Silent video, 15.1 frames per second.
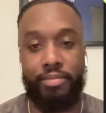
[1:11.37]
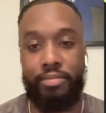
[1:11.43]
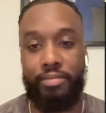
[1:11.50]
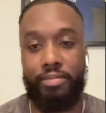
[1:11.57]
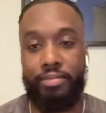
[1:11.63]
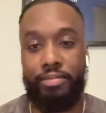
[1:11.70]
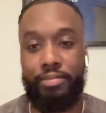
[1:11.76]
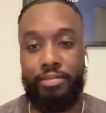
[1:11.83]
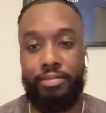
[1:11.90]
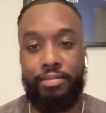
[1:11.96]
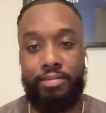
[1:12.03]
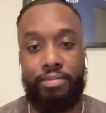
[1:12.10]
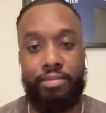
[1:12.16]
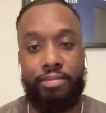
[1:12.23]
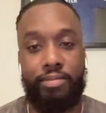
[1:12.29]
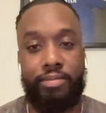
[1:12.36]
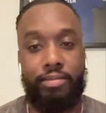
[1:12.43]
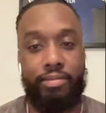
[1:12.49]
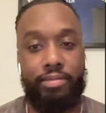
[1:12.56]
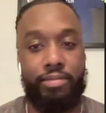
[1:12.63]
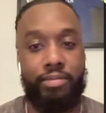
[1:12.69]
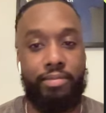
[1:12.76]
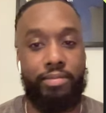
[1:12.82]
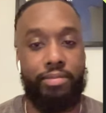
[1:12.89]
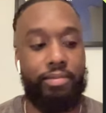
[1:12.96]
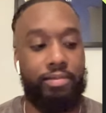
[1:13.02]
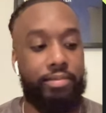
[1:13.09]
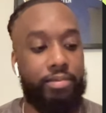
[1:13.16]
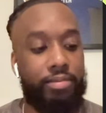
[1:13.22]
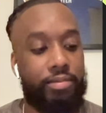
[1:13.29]

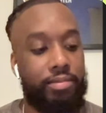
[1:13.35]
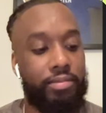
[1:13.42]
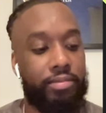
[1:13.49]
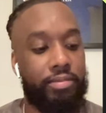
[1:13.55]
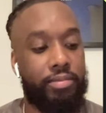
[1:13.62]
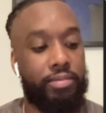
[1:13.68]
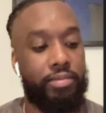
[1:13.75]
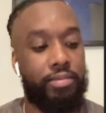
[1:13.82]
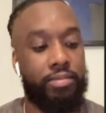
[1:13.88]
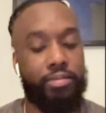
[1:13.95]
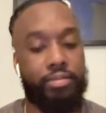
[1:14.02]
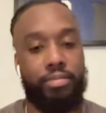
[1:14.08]
The person shown says nothing.